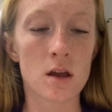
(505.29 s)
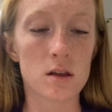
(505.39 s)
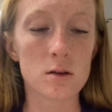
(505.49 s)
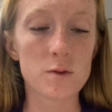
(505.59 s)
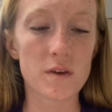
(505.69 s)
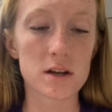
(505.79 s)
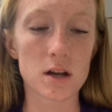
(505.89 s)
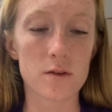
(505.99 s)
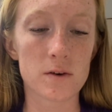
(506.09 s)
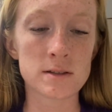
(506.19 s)
you'll find
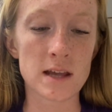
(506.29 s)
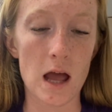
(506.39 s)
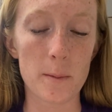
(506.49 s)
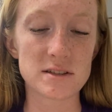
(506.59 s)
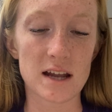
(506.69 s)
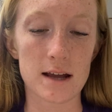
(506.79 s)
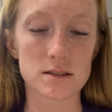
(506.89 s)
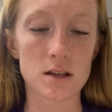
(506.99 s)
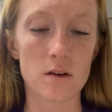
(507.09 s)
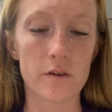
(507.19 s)
diverse
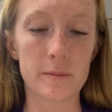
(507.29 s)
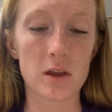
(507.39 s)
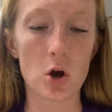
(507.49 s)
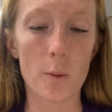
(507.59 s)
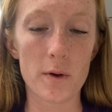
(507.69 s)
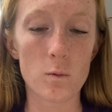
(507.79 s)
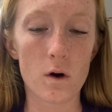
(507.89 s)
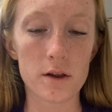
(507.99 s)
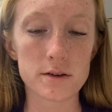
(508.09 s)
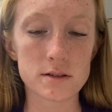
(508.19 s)
habitats, from the open
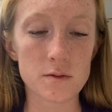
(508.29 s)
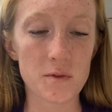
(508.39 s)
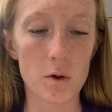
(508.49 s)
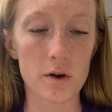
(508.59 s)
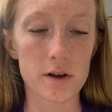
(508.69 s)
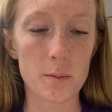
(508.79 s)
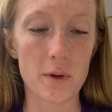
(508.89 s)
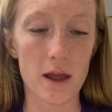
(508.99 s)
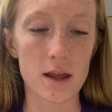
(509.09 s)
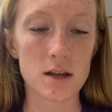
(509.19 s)
waters of Florida
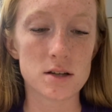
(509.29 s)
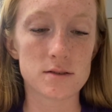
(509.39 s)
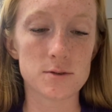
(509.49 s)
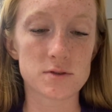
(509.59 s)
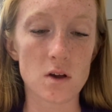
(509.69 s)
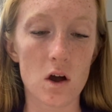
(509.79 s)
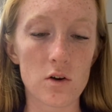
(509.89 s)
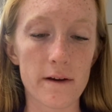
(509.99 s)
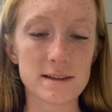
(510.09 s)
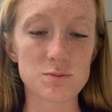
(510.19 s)
Bay to
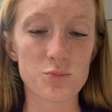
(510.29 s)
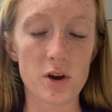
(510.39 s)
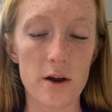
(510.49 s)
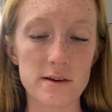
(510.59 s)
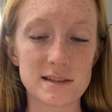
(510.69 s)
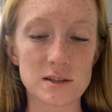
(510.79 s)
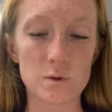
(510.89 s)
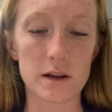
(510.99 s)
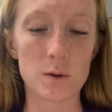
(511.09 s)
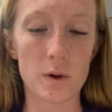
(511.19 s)
sawgrass prairies
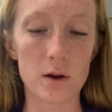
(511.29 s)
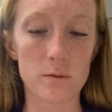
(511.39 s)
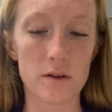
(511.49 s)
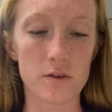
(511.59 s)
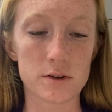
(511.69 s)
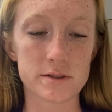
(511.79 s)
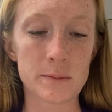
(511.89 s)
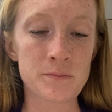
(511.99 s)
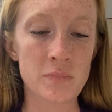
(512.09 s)
threaded by rivers.